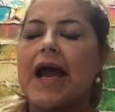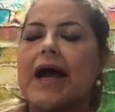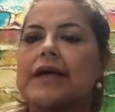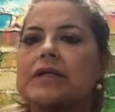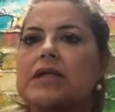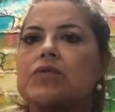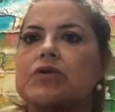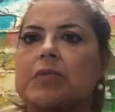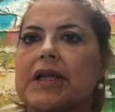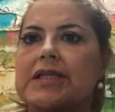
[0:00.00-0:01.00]
As he was
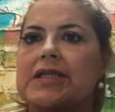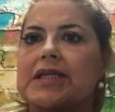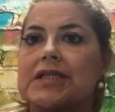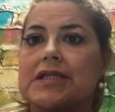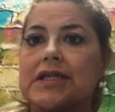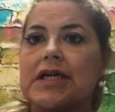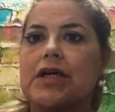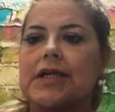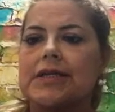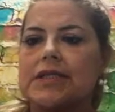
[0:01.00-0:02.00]
placing his knee
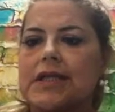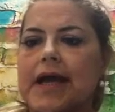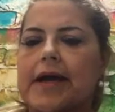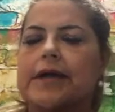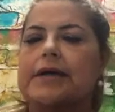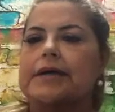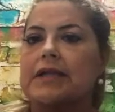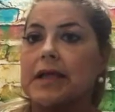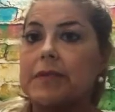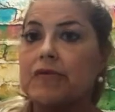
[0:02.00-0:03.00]
on his neck,
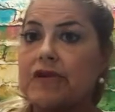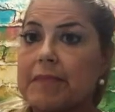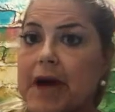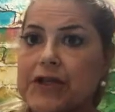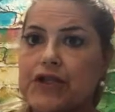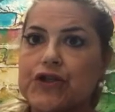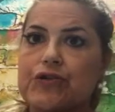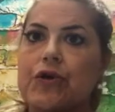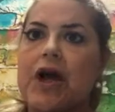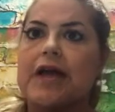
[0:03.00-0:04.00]
let me remind
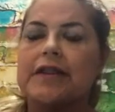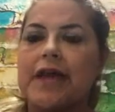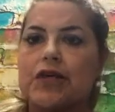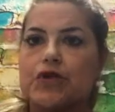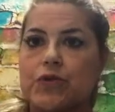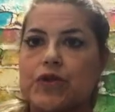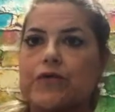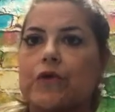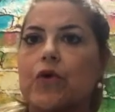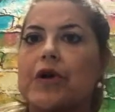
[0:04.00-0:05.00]
you that George
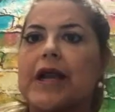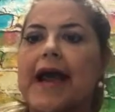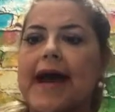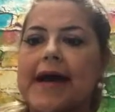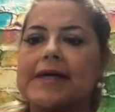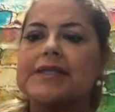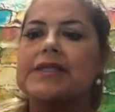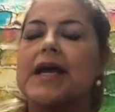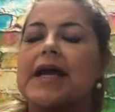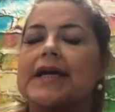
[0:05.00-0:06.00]
Floyd has
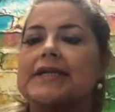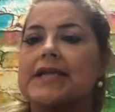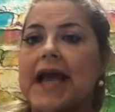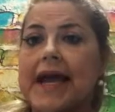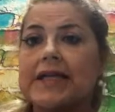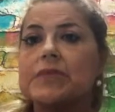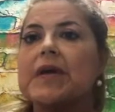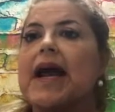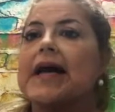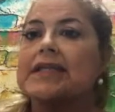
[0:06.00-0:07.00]
his hands
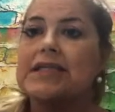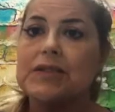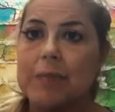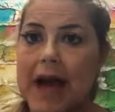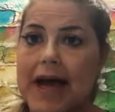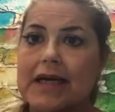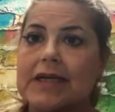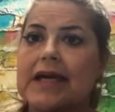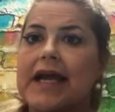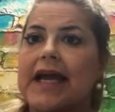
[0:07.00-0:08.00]
behind his
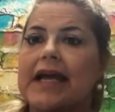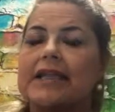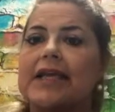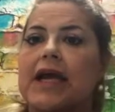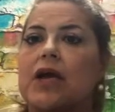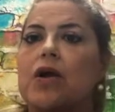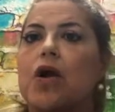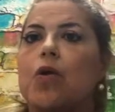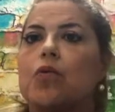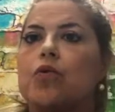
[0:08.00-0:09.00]
back and they
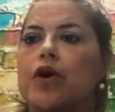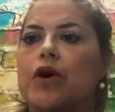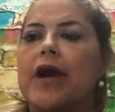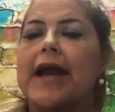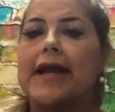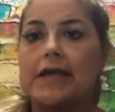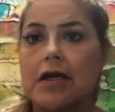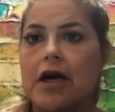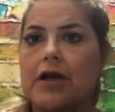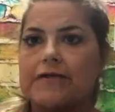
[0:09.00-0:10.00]
were
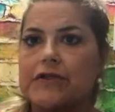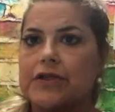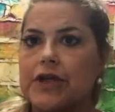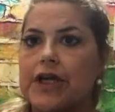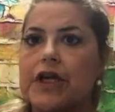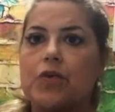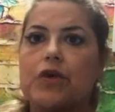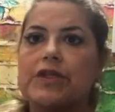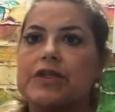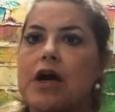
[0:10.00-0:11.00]
handcuffed. He
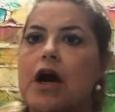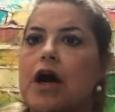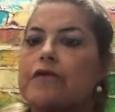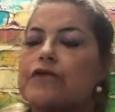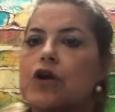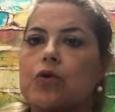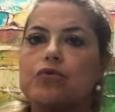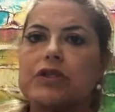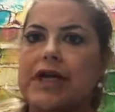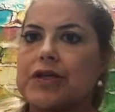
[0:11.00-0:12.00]
was of no
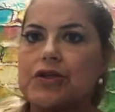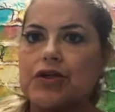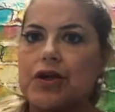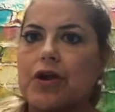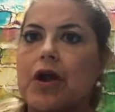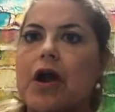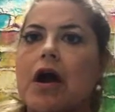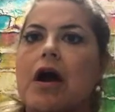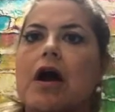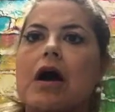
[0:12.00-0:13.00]
danger
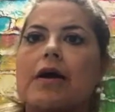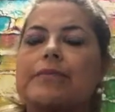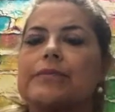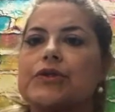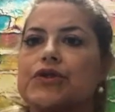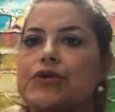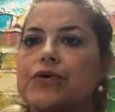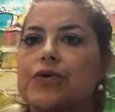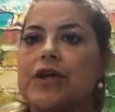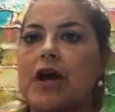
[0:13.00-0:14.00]

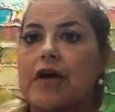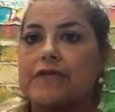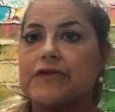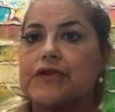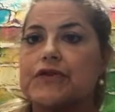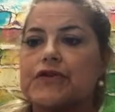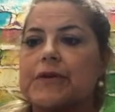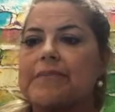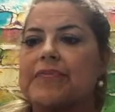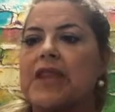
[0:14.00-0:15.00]
to the officers.
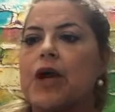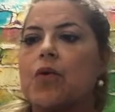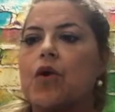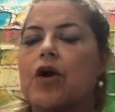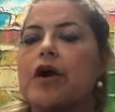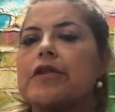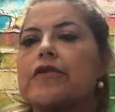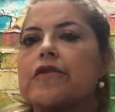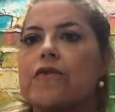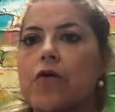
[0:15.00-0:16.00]
There were
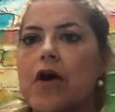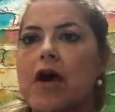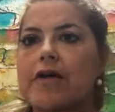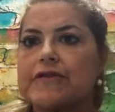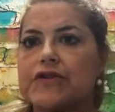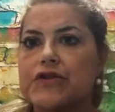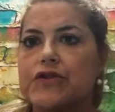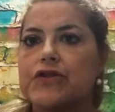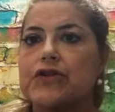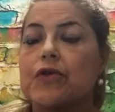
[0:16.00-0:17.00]
other 4
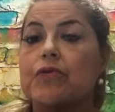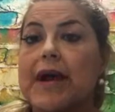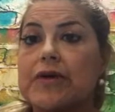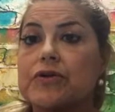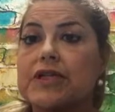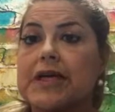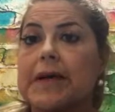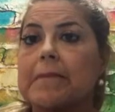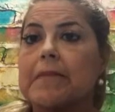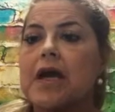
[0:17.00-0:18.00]
officers around
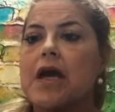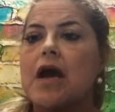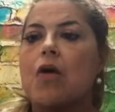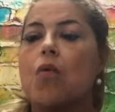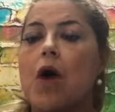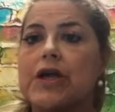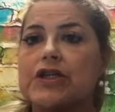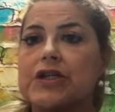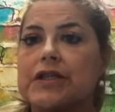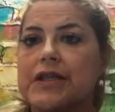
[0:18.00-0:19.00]
him
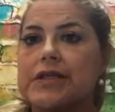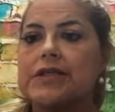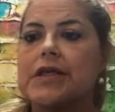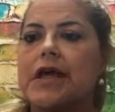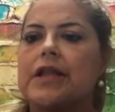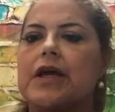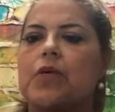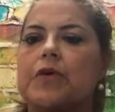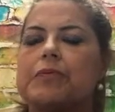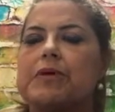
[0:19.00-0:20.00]
watching this. There
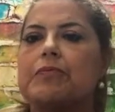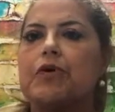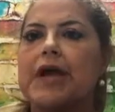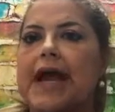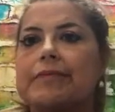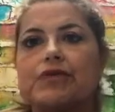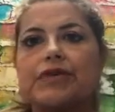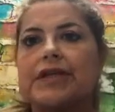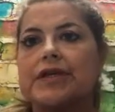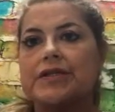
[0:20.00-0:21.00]
were people
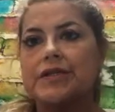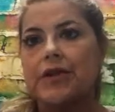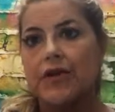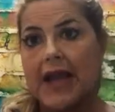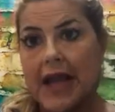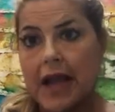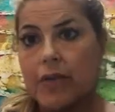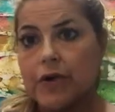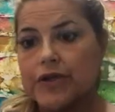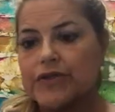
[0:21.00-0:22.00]
capturing this in their
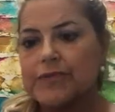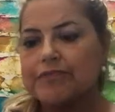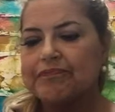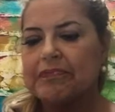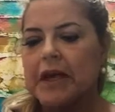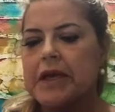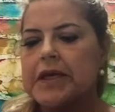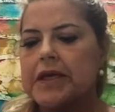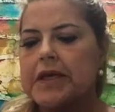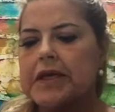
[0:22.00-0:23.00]
cameras.
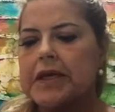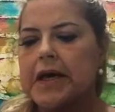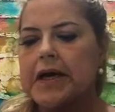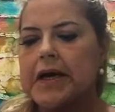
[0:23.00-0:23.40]
The